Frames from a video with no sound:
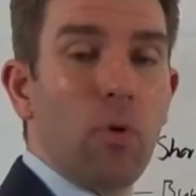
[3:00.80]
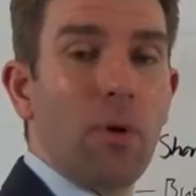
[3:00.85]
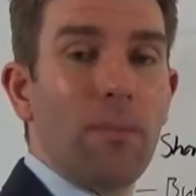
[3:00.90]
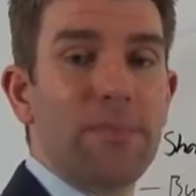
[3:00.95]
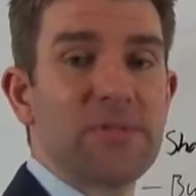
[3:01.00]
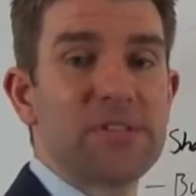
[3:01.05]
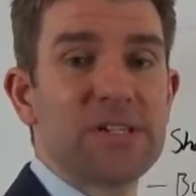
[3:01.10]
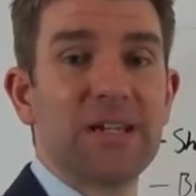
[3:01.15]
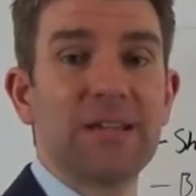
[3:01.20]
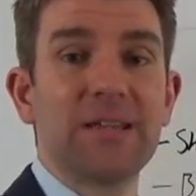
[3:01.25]

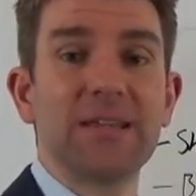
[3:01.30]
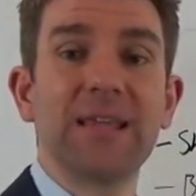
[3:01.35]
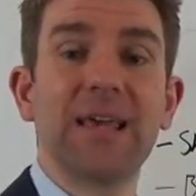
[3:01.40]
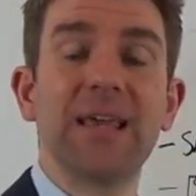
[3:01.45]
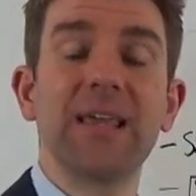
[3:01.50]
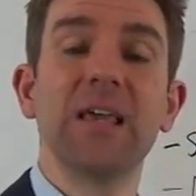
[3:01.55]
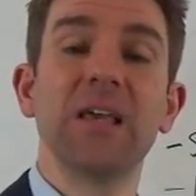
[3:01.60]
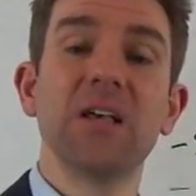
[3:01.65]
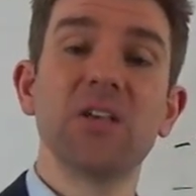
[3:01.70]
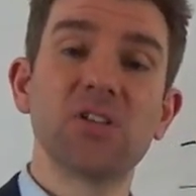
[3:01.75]
1% in the
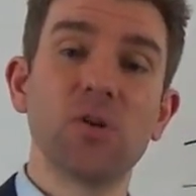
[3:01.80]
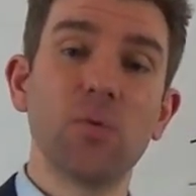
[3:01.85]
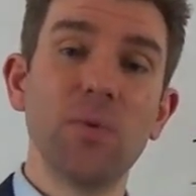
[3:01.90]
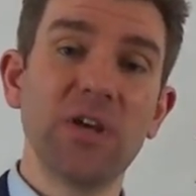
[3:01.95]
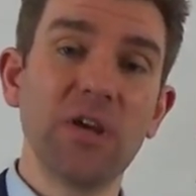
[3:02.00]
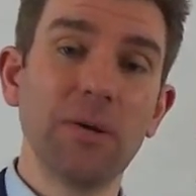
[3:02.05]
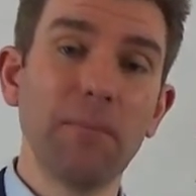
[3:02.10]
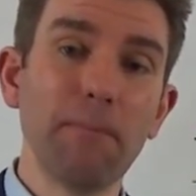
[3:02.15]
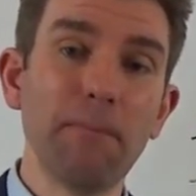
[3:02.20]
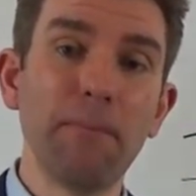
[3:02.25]
day. So we
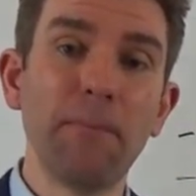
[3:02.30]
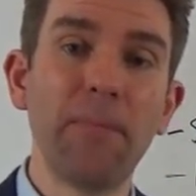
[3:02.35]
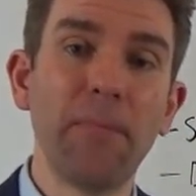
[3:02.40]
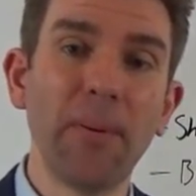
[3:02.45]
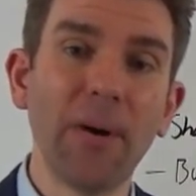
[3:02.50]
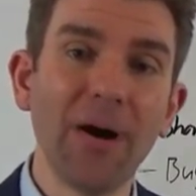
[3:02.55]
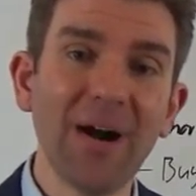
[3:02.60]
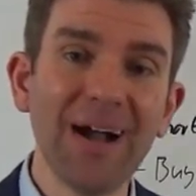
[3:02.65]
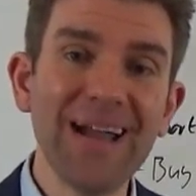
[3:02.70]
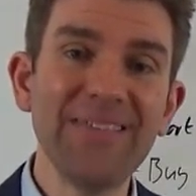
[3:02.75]
can
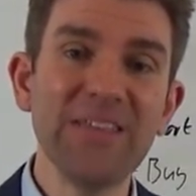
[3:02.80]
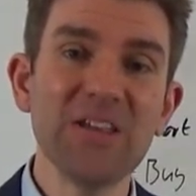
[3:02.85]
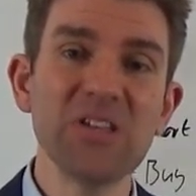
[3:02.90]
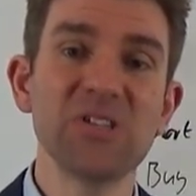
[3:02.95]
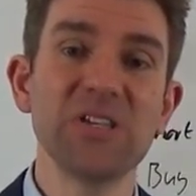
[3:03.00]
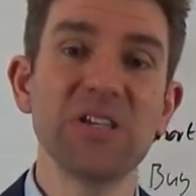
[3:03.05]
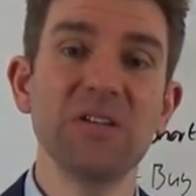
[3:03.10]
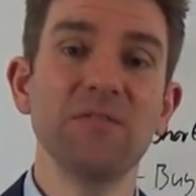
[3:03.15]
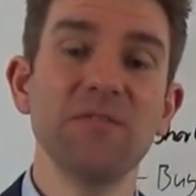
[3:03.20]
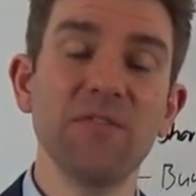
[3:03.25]
buy
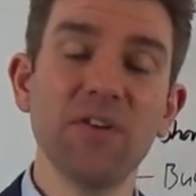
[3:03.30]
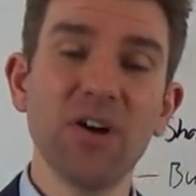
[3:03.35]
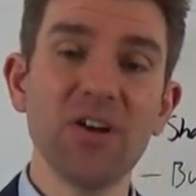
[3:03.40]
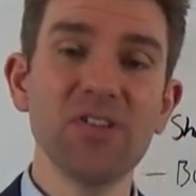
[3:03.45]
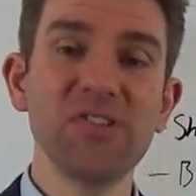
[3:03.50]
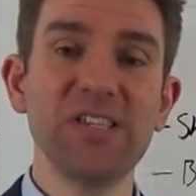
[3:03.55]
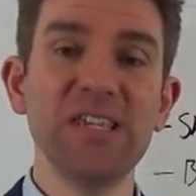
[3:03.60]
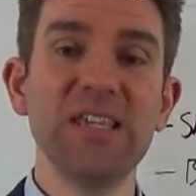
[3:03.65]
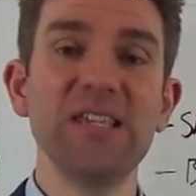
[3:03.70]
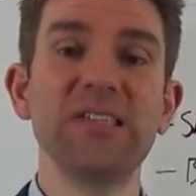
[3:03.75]
this
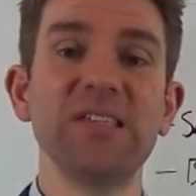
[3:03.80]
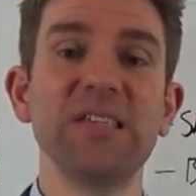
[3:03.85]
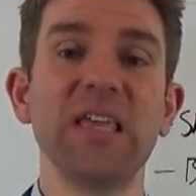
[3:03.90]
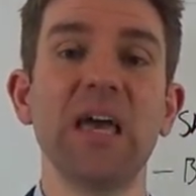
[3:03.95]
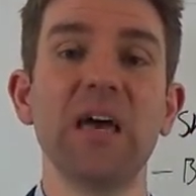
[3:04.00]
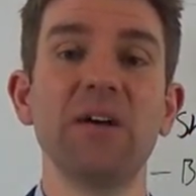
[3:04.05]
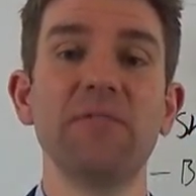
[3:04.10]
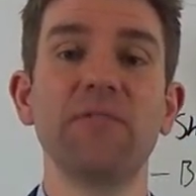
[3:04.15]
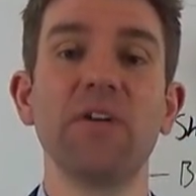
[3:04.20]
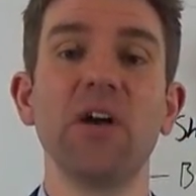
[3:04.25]
inverse
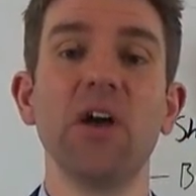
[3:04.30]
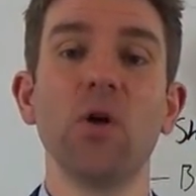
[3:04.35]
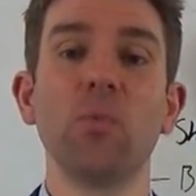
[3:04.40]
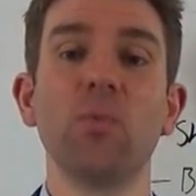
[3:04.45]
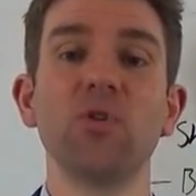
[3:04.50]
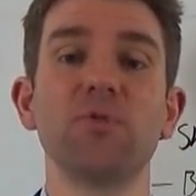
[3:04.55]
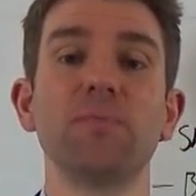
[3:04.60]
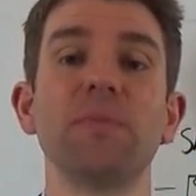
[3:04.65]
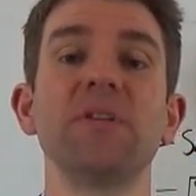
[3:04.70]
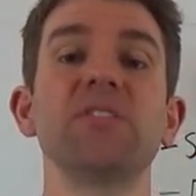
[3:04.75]
ETF,
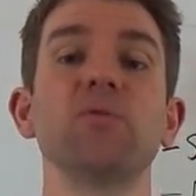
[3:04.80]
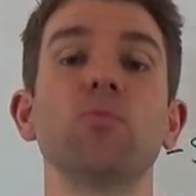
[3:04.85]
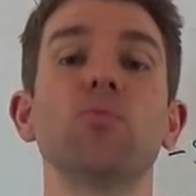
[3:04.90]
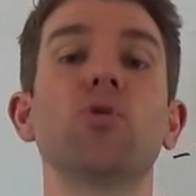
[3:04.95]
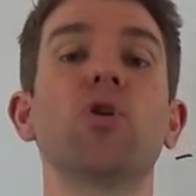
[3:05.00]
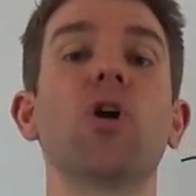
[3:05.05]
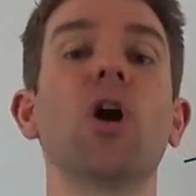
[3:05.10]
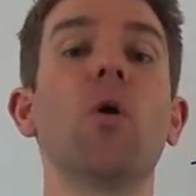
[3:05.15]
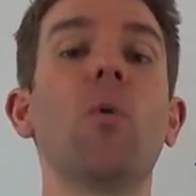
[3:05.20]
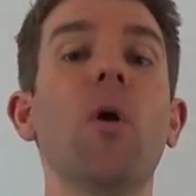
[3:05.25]
which means it will
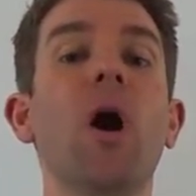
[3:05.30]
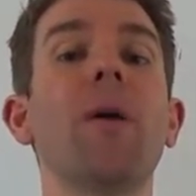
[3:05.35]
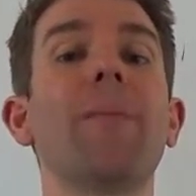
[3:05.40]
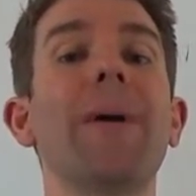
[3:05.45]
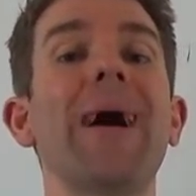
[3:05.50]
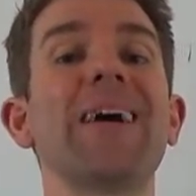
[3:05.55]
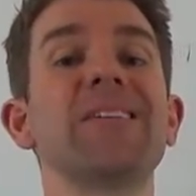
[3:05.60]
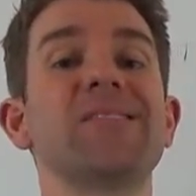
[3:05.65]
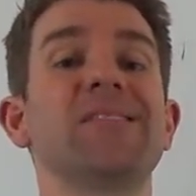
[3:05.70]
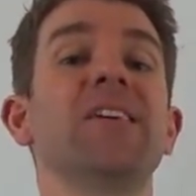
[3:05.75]
go
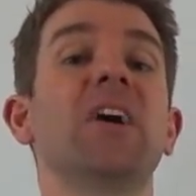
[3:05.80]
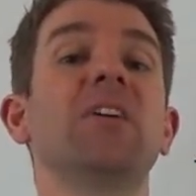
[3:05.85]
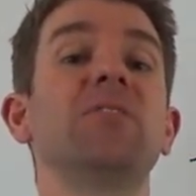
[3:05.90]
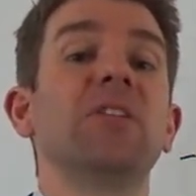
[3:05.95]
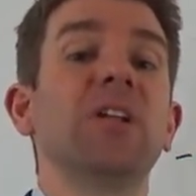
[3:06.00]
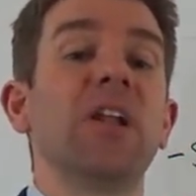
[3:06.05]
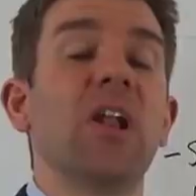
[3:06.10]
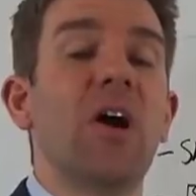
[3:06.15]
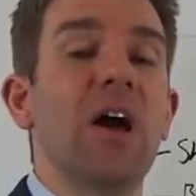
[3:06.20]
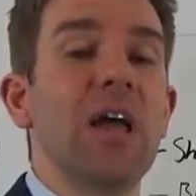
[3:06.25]
up as the
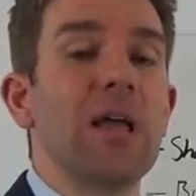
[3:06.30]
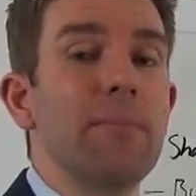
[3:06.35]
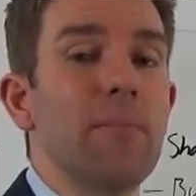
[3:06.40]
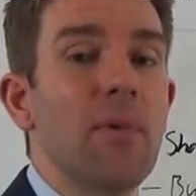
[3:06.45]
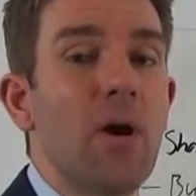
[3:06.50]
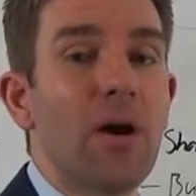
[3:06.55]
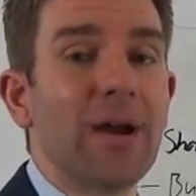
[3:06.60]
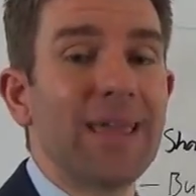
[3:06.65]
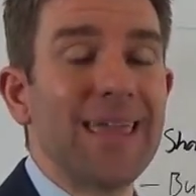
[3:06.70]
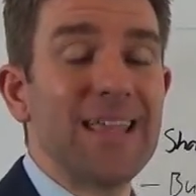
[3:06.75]
underlying
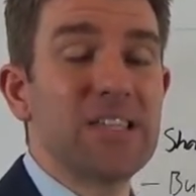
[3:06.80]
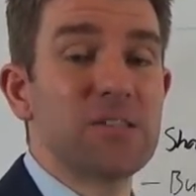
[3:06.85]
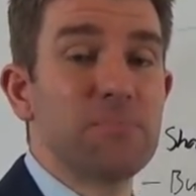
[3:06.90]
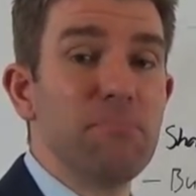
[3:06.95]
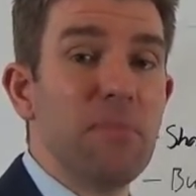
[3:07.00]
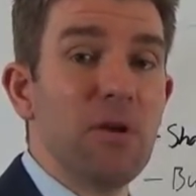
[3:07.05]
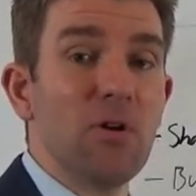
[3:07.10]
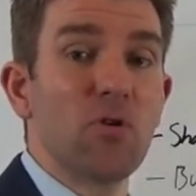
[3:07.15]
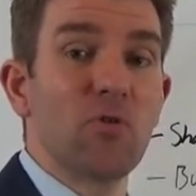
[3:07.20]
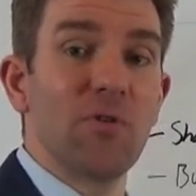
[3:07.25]
market it's
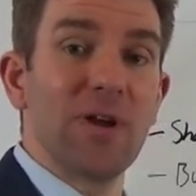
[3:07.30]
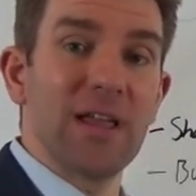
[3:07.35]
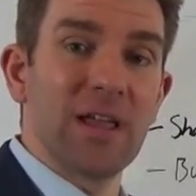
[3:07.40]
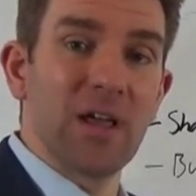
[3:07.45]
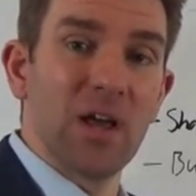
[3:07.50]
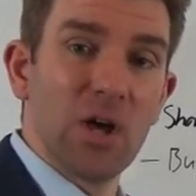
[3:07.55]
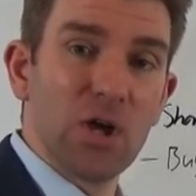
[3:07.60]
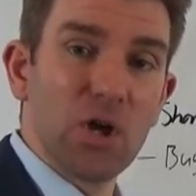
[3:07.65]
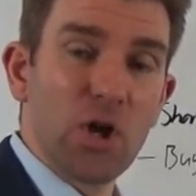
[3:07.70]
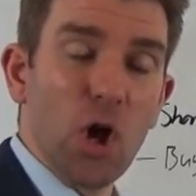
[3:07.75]

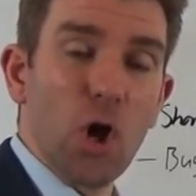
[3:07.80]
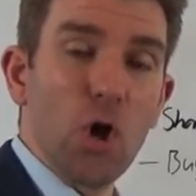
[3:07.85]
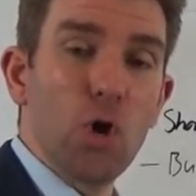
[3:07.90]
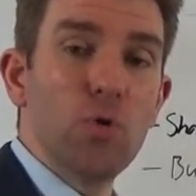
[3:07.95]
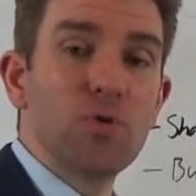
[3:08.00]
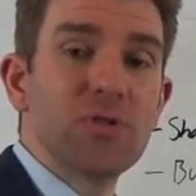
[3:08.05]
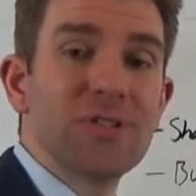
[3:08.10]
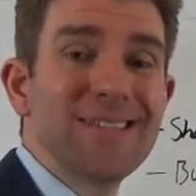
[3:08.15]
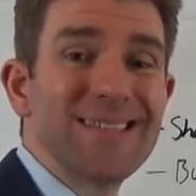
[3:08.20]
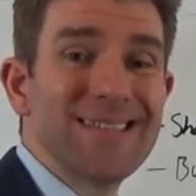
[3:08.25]
mirroring
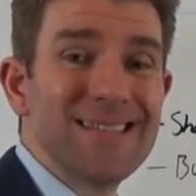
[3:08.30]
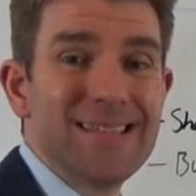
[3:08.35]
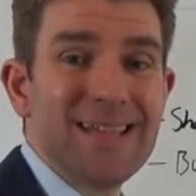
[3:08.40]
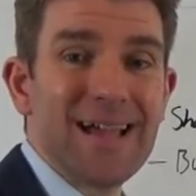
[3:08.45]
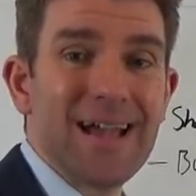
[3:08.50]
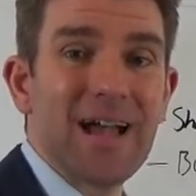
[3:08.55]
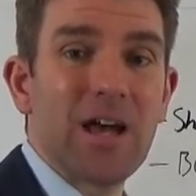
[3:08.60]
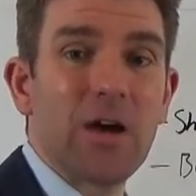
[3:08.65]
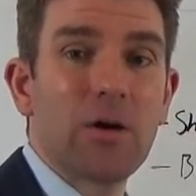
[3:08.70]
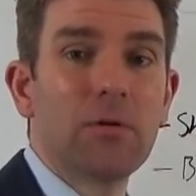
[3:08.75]
goes
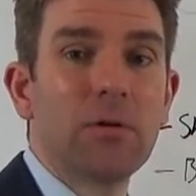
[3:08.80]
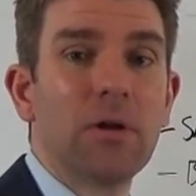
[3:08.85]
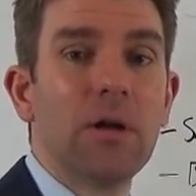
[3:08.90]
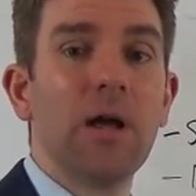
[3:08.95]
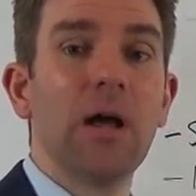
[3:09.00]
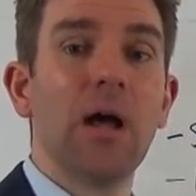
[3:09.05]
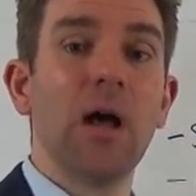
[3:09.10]
down.